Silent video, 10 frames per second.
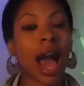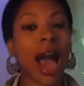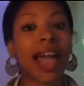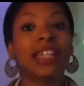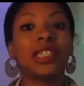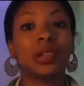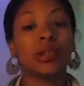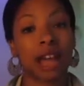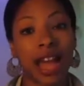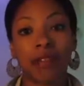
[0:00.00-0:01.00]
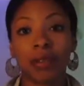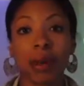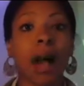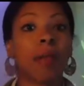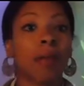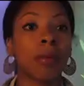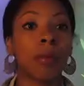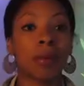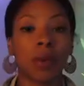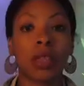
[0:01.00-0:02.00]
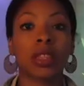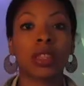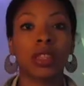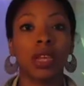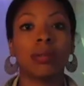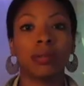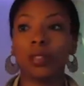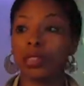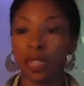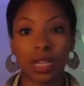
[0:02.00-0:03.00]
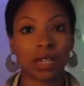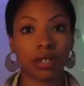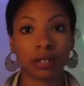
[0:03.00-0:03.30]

I don't have a problem with them dating.